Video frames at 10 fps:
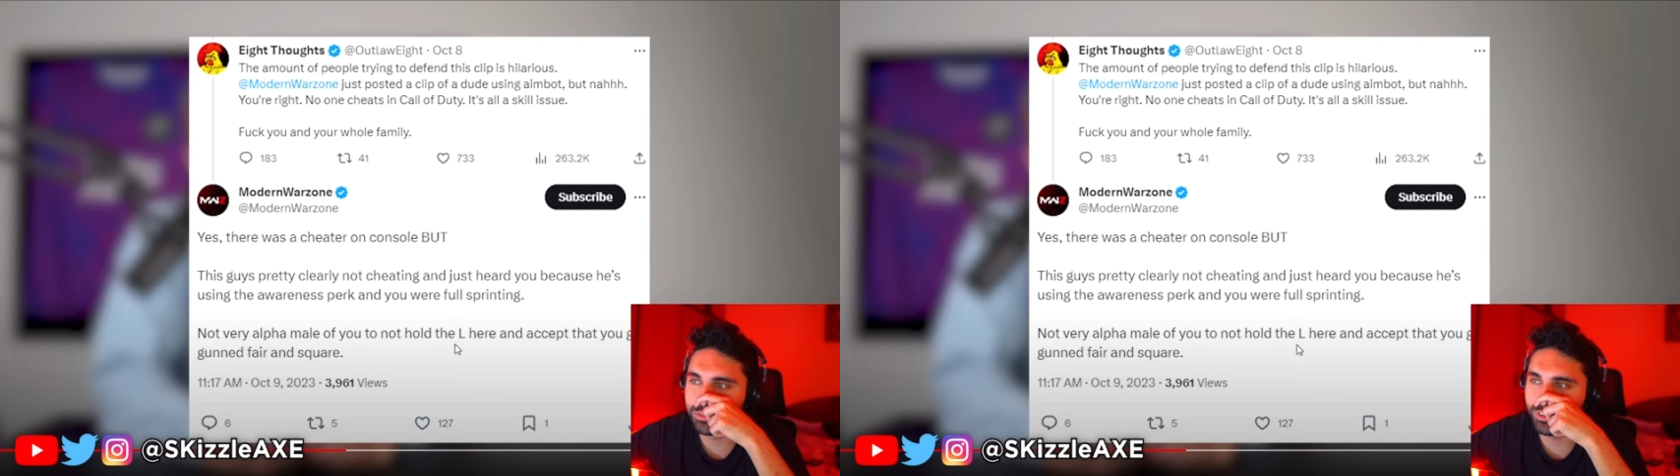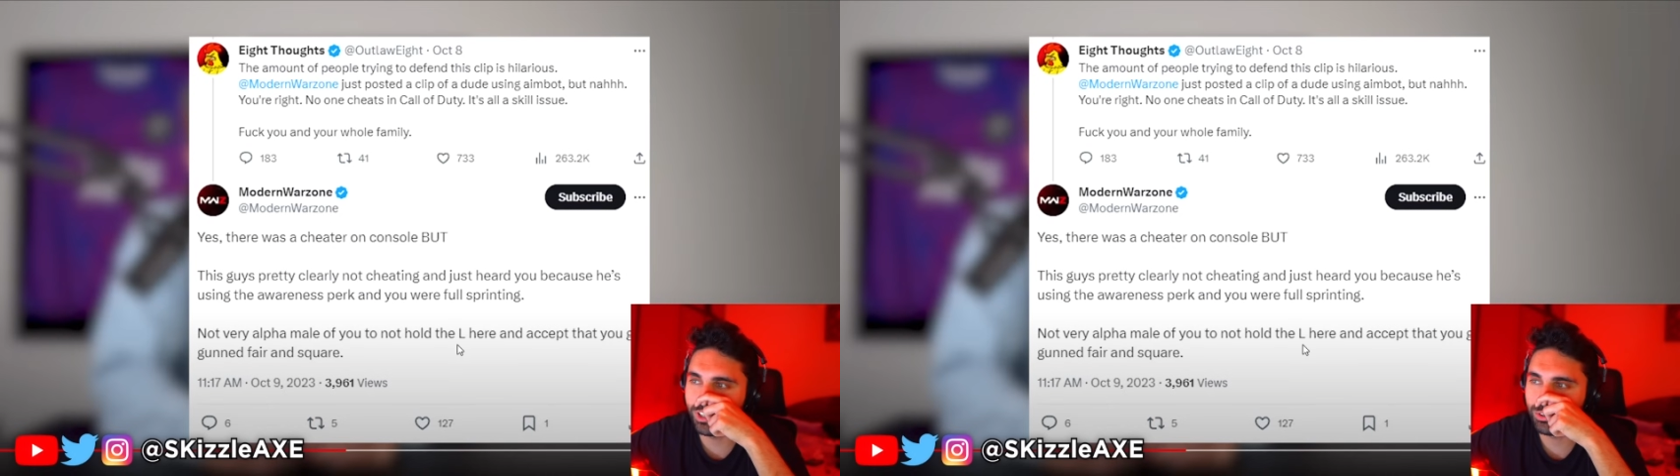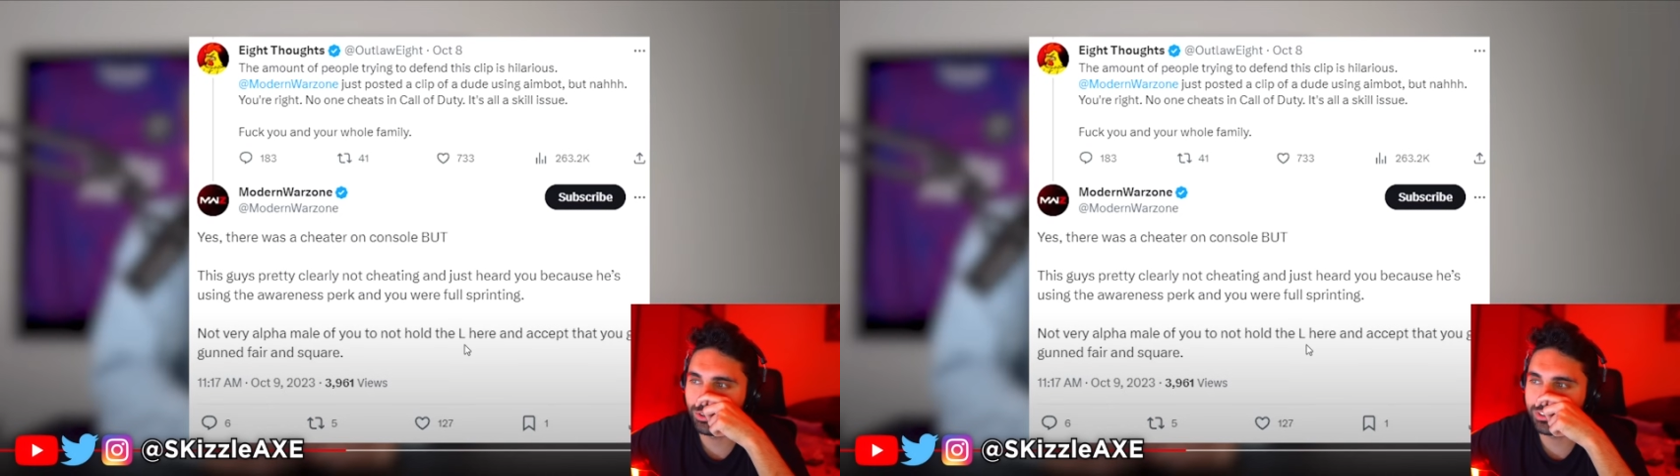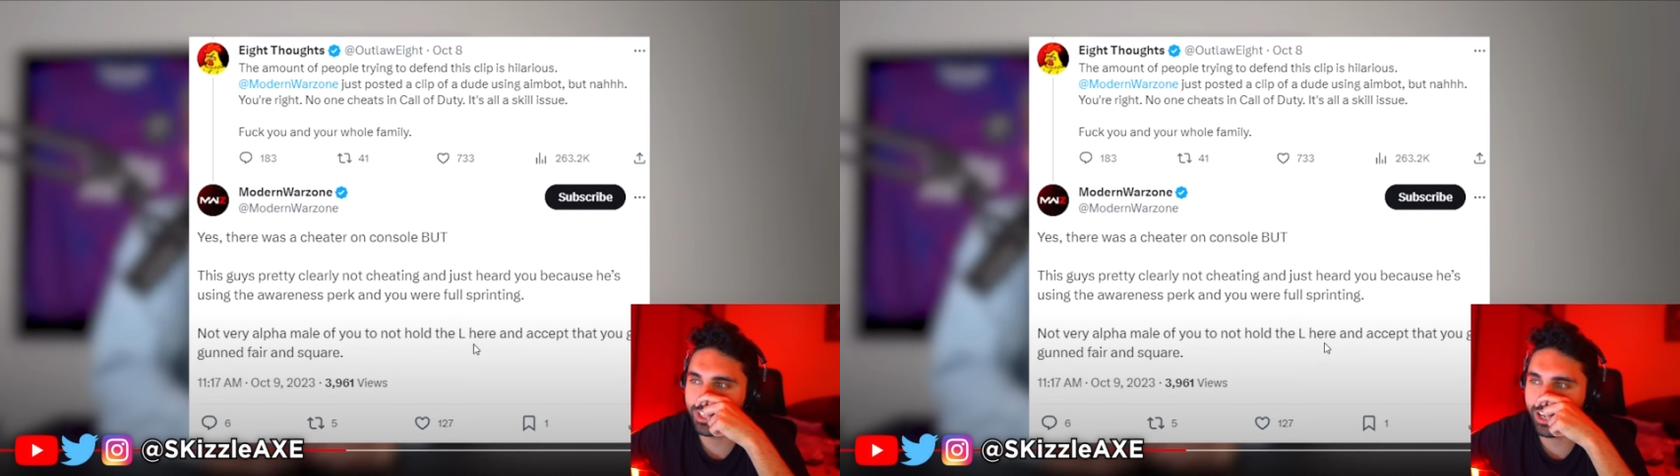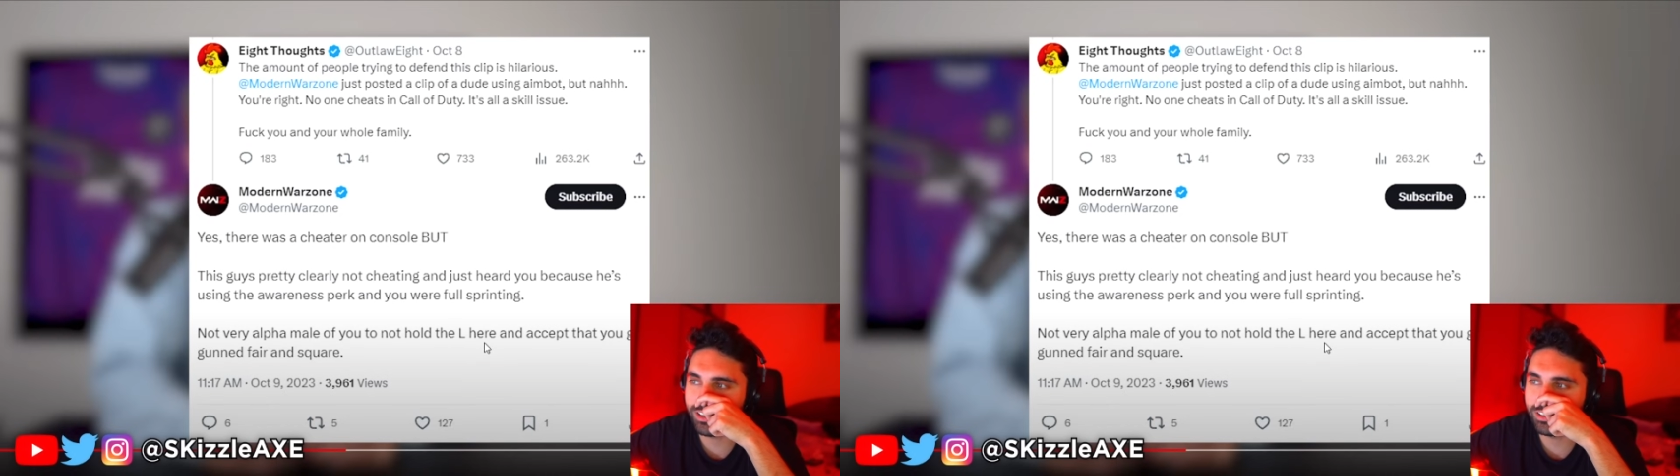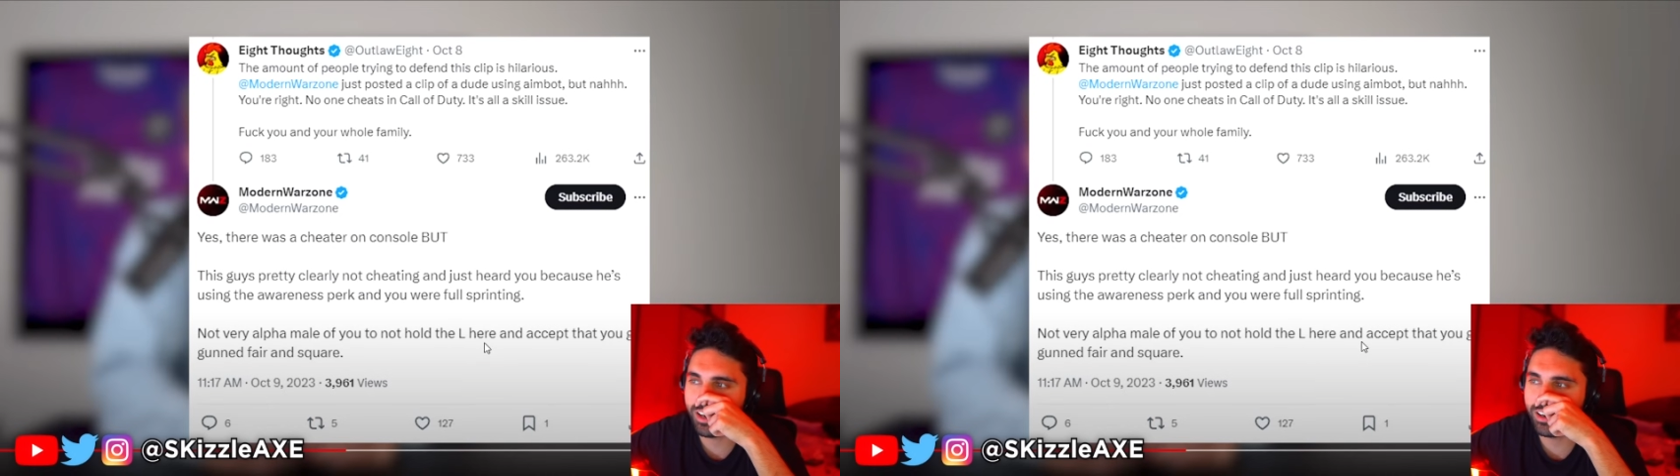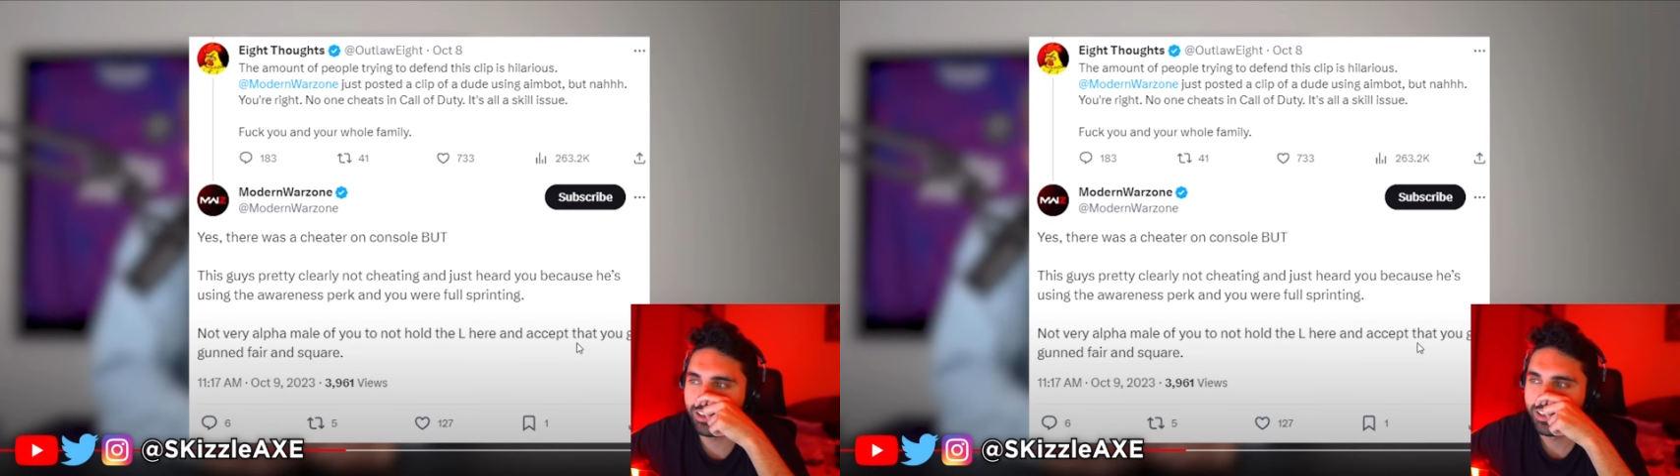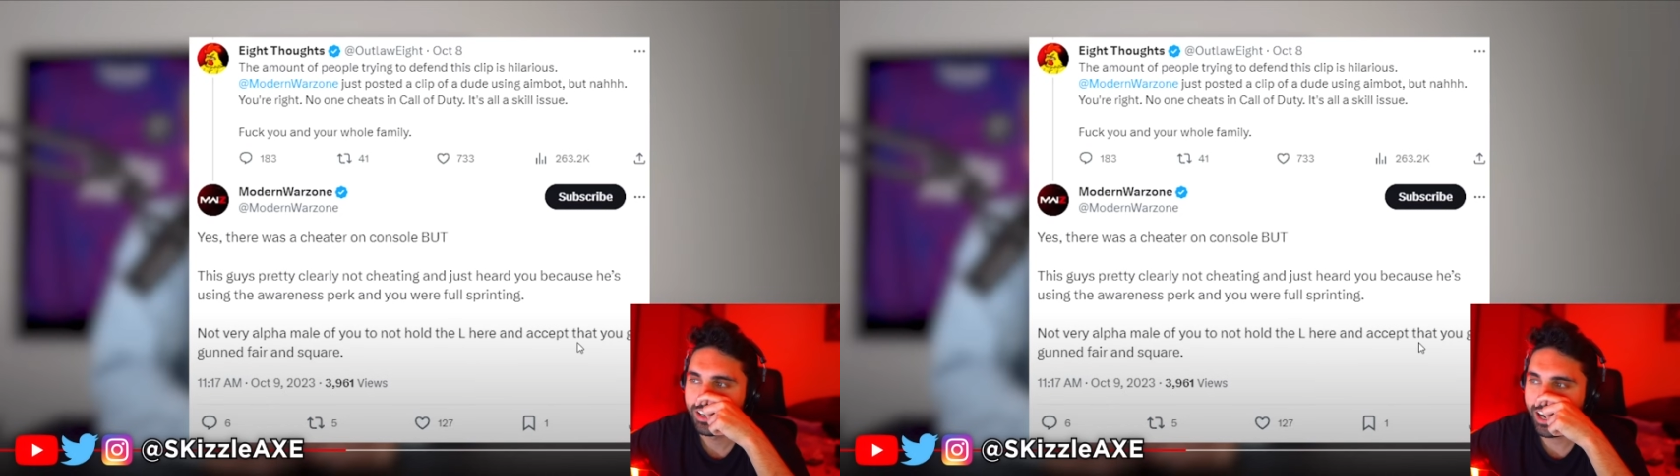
to not hold the L here